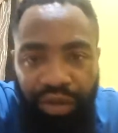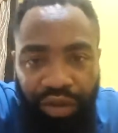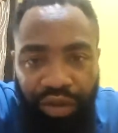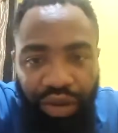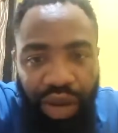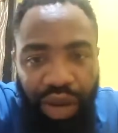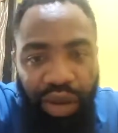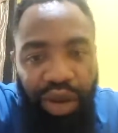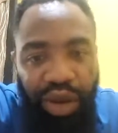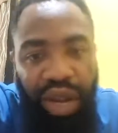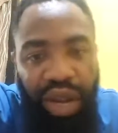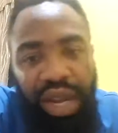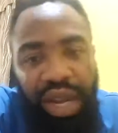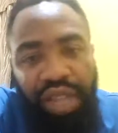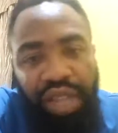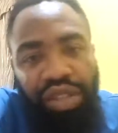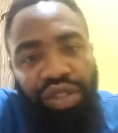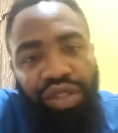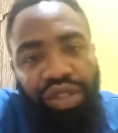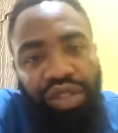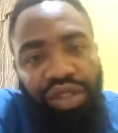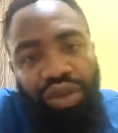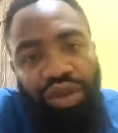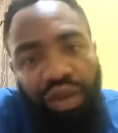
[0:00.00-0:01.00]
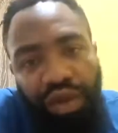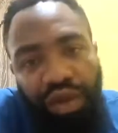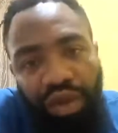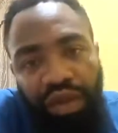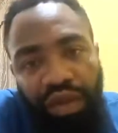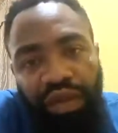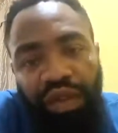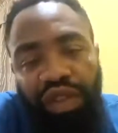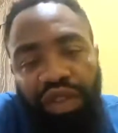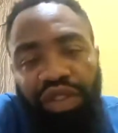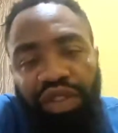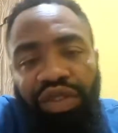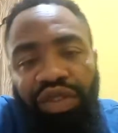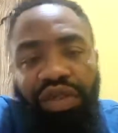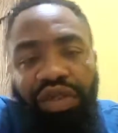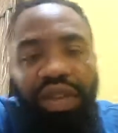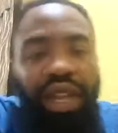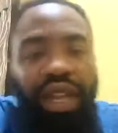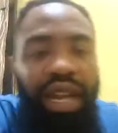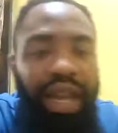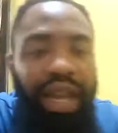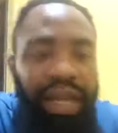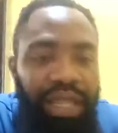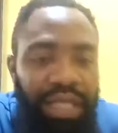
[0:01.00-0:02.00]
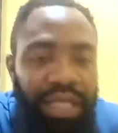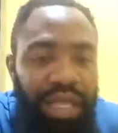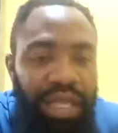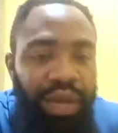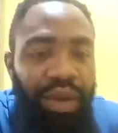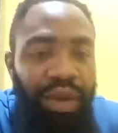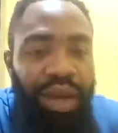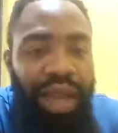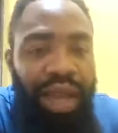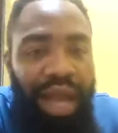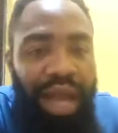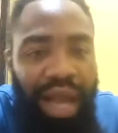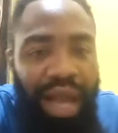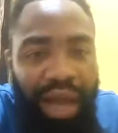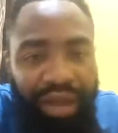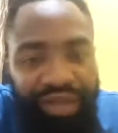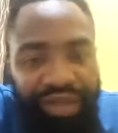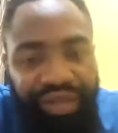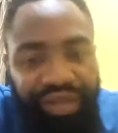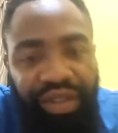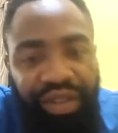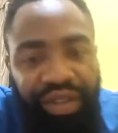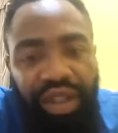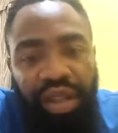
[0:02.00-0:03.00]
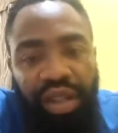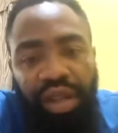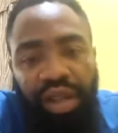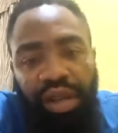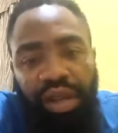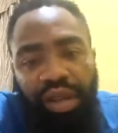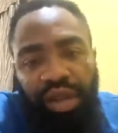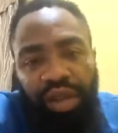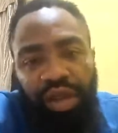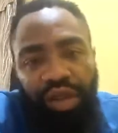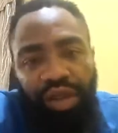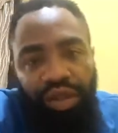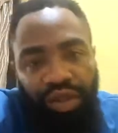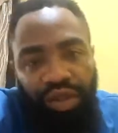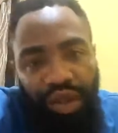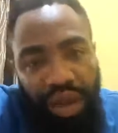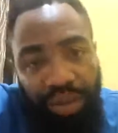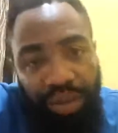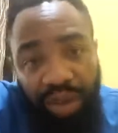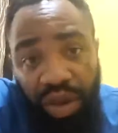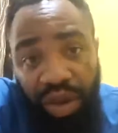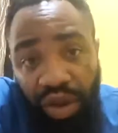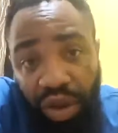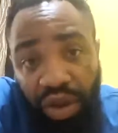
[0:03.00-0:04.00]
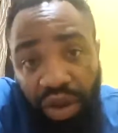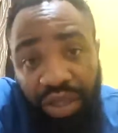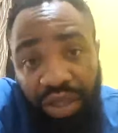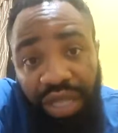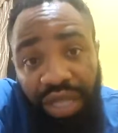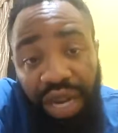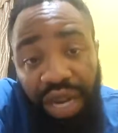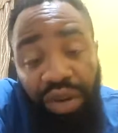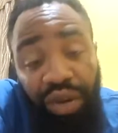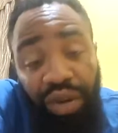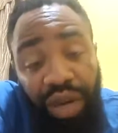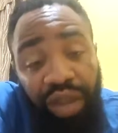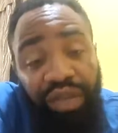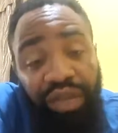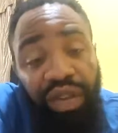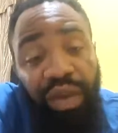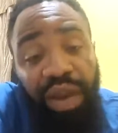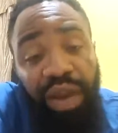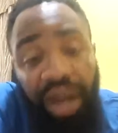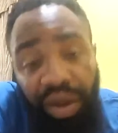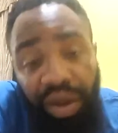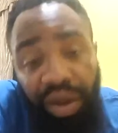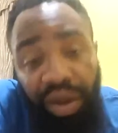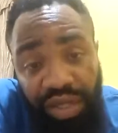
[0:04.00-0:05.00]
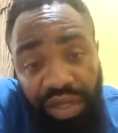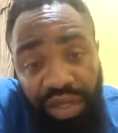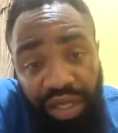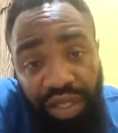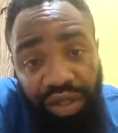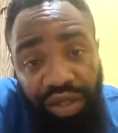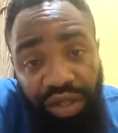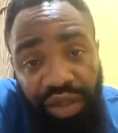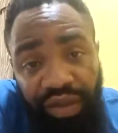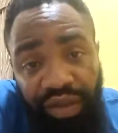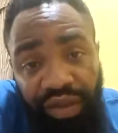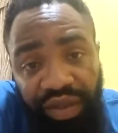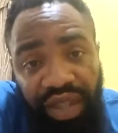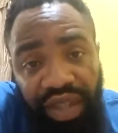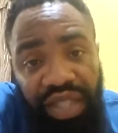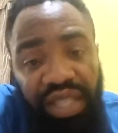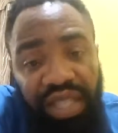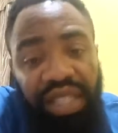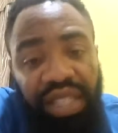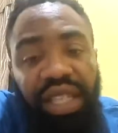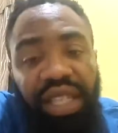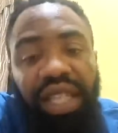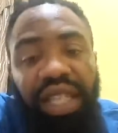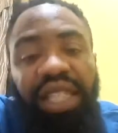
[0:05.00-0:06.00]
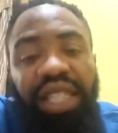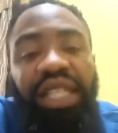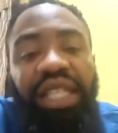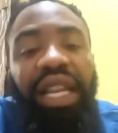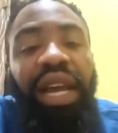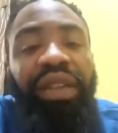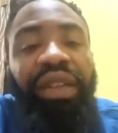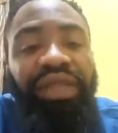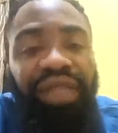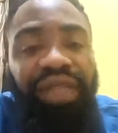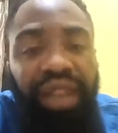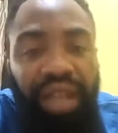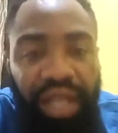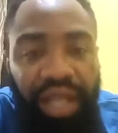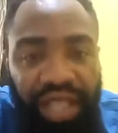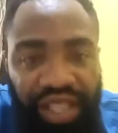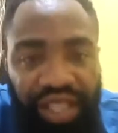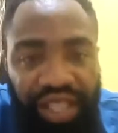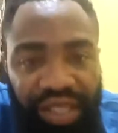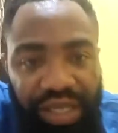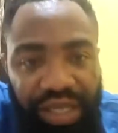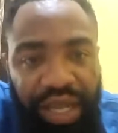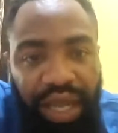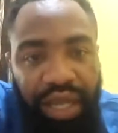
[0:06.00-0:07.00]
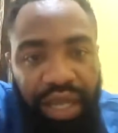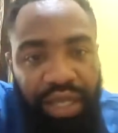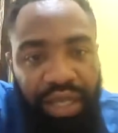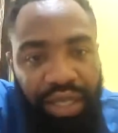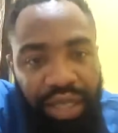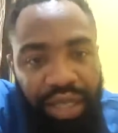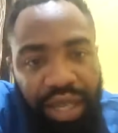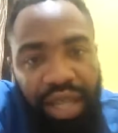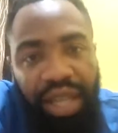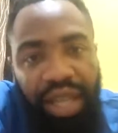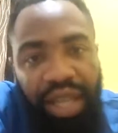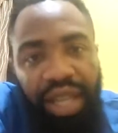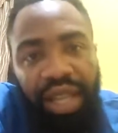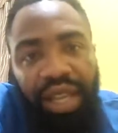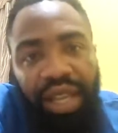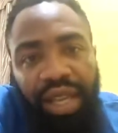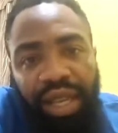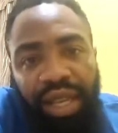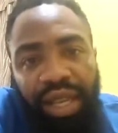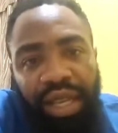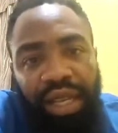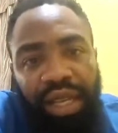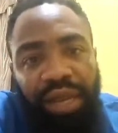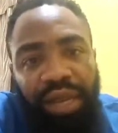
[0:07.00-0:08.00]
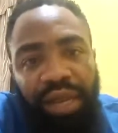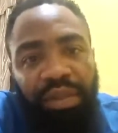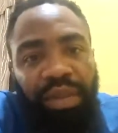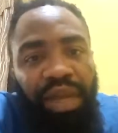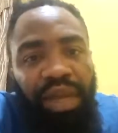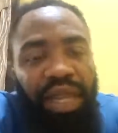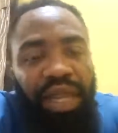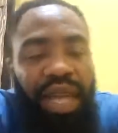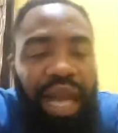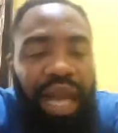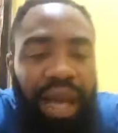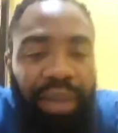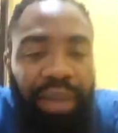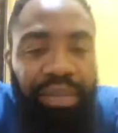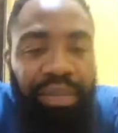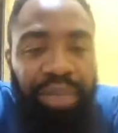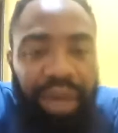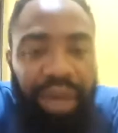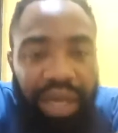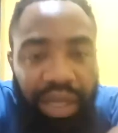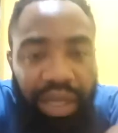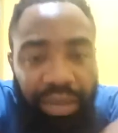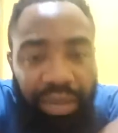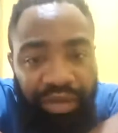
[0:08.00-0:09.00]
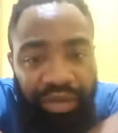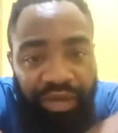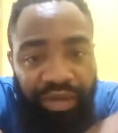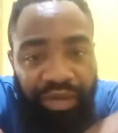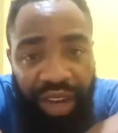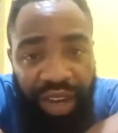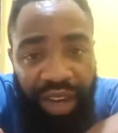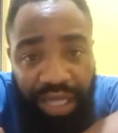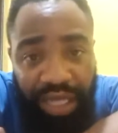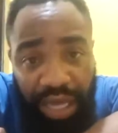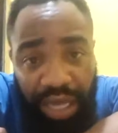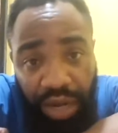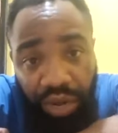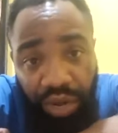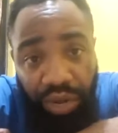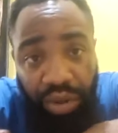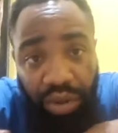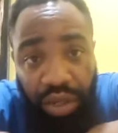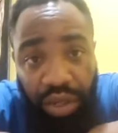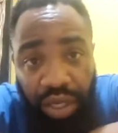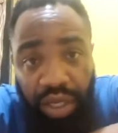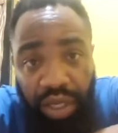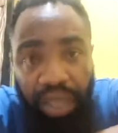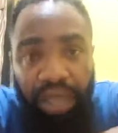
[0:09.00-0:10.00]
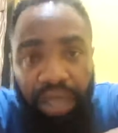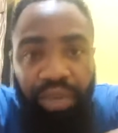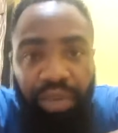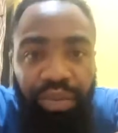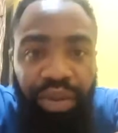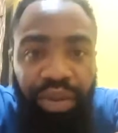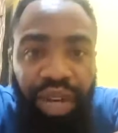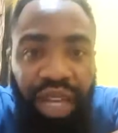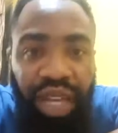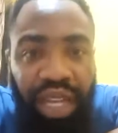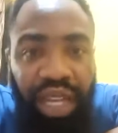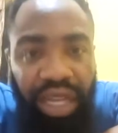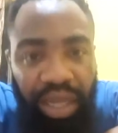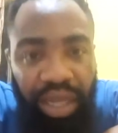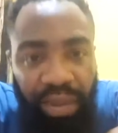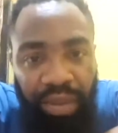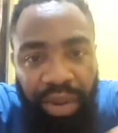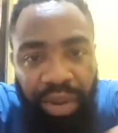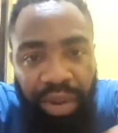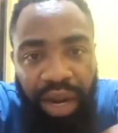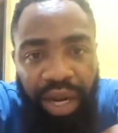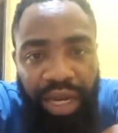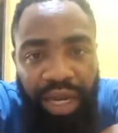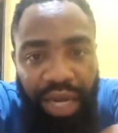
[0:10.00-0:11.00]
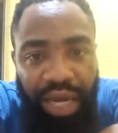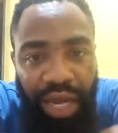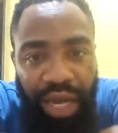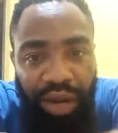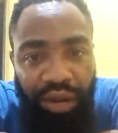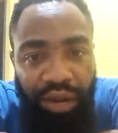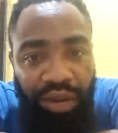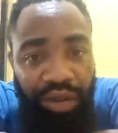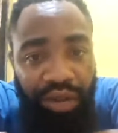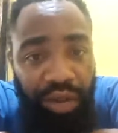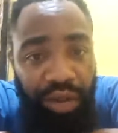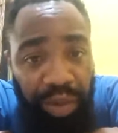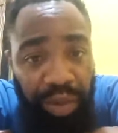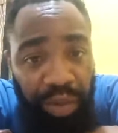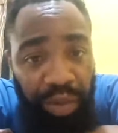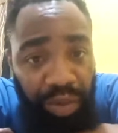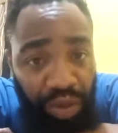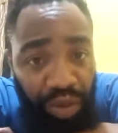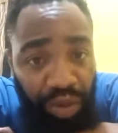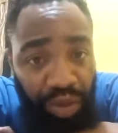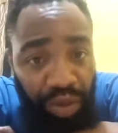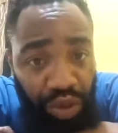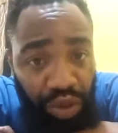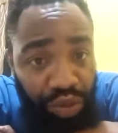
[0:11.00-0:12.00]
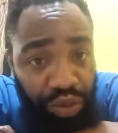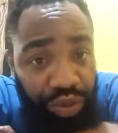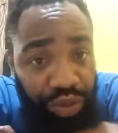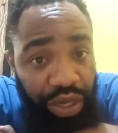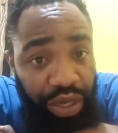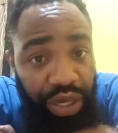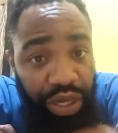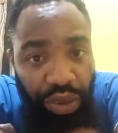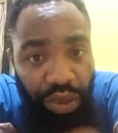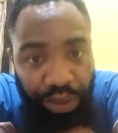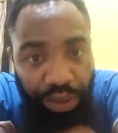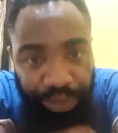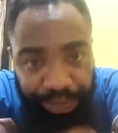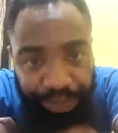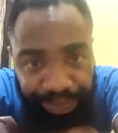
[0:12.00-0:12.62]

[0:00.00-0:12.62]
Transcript: All I organized right. show for students. They will laugh. So I've been called Arole from when I was in the university till I finished. And the media played a vital role in bringing the brand out for people to really know.